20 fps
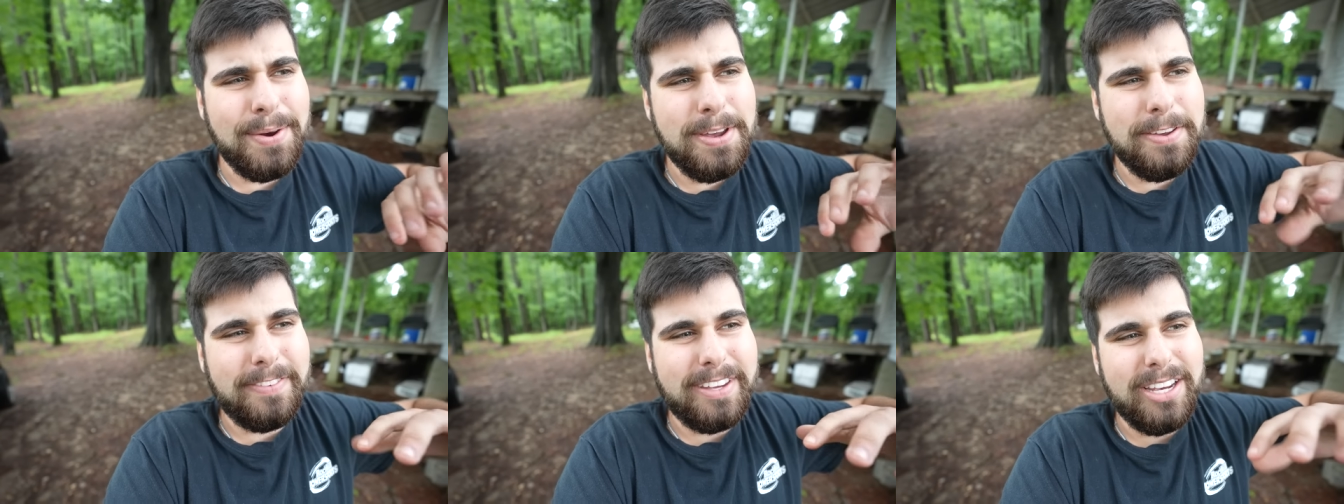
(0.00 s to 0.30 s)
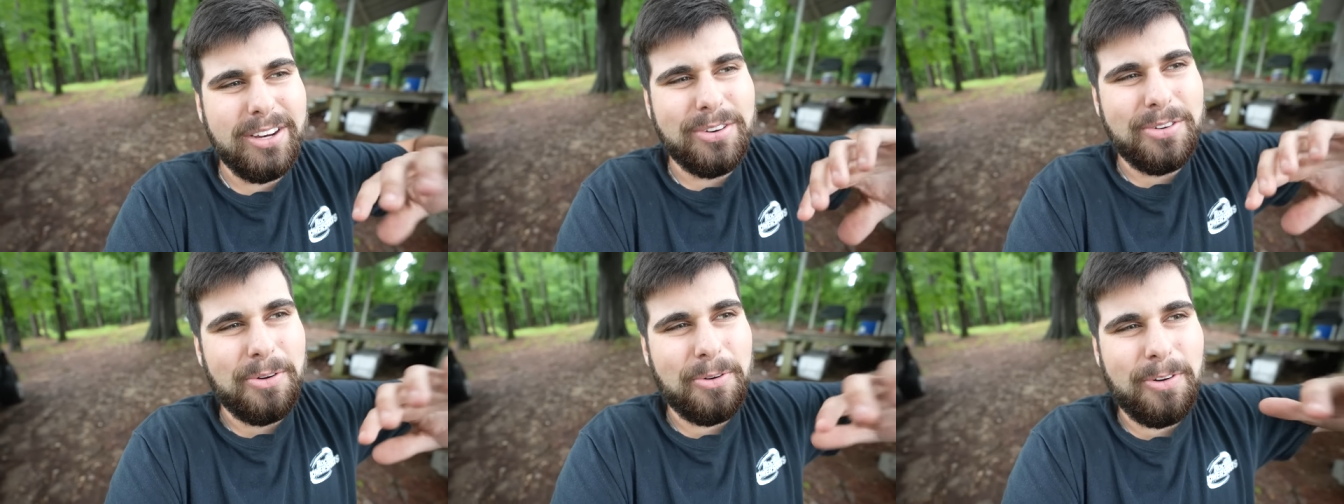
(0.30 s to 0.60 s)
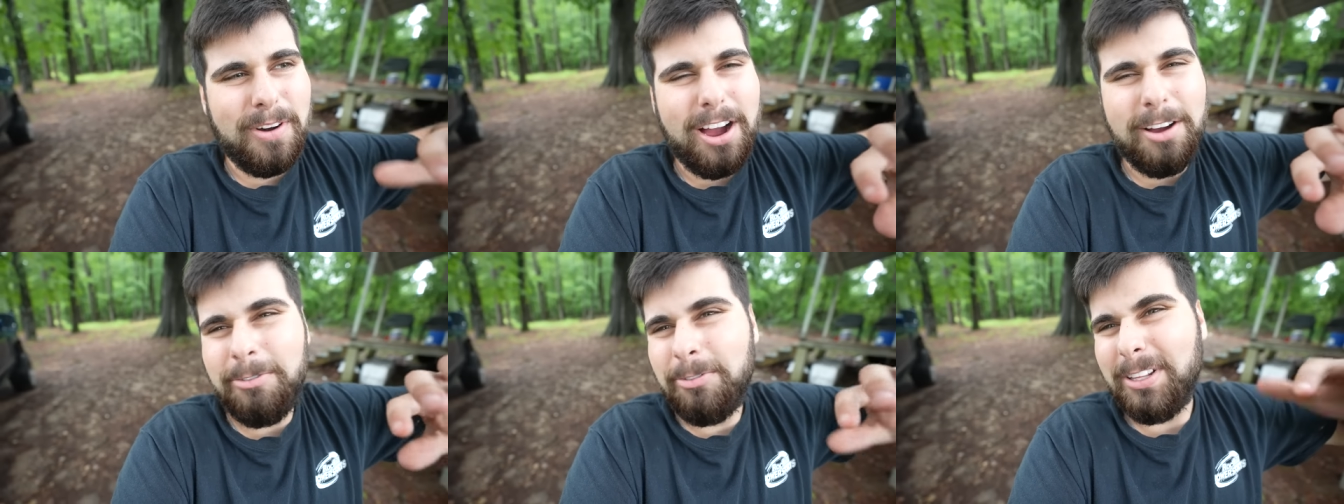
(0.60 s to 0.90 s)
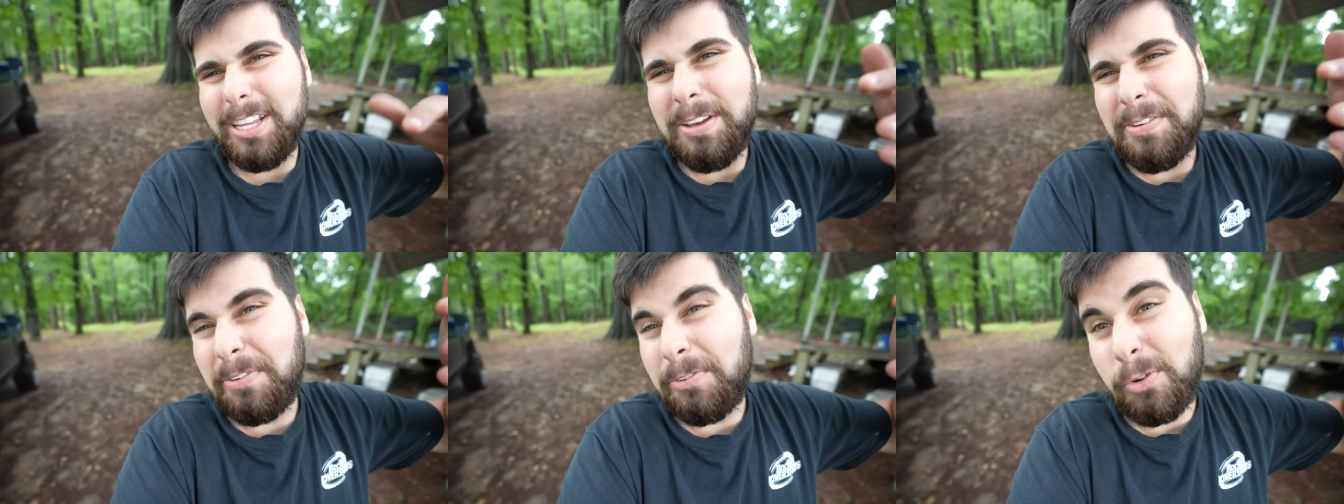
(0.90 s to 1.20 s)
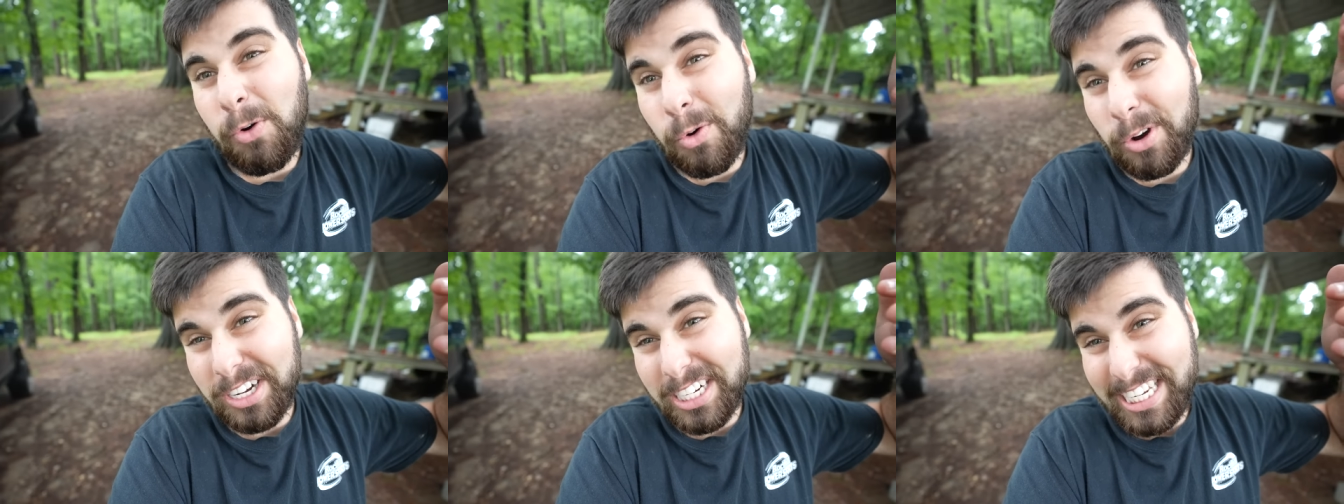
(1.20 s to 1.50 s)
we've killed roughly
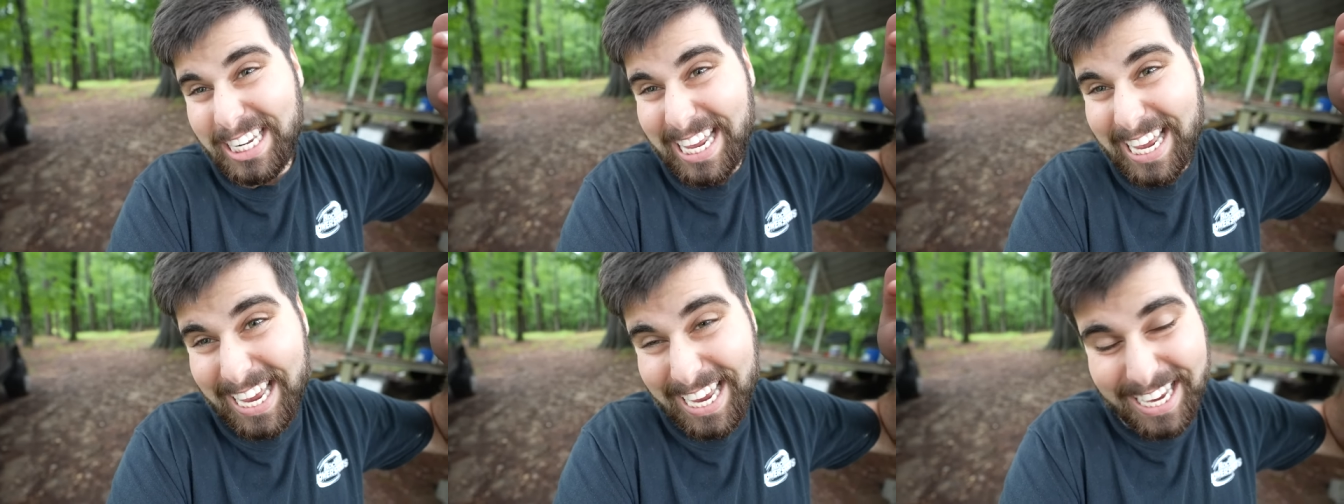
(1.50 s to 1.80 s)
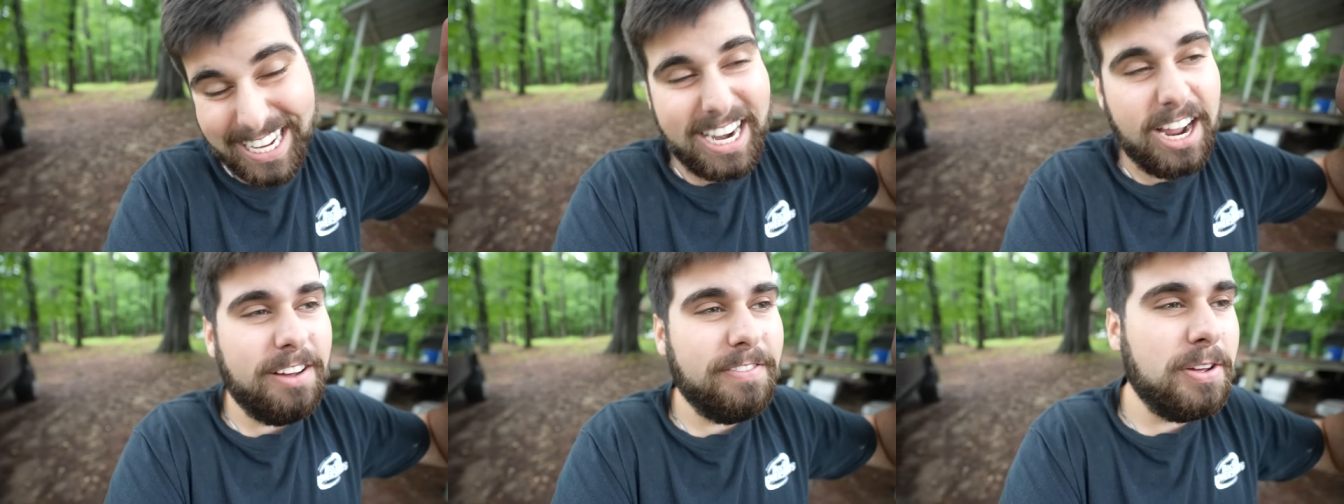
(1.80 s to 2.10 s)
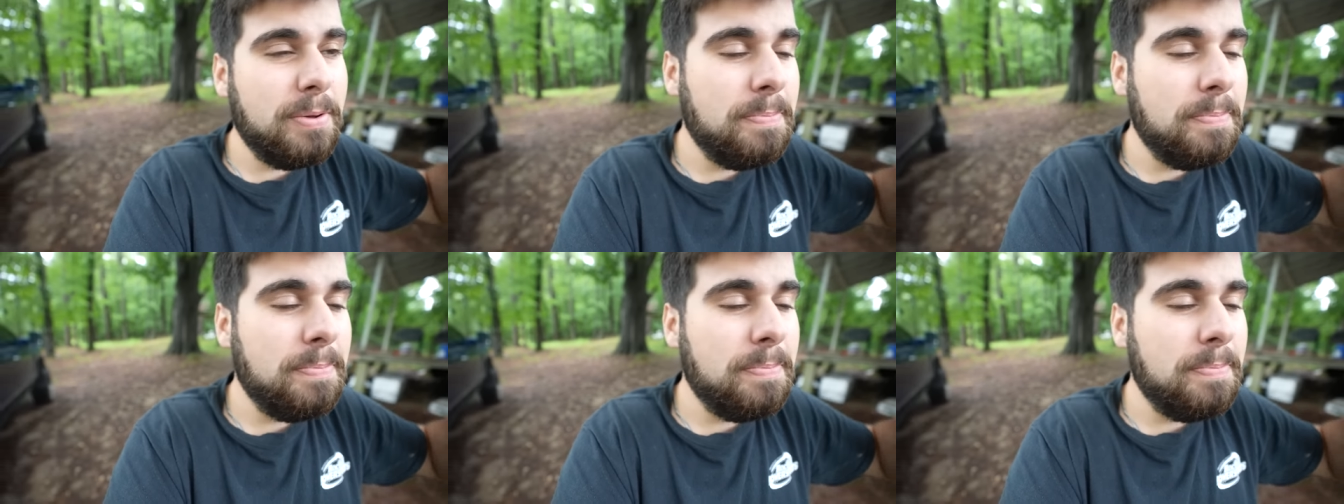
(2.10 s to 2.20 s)
14 of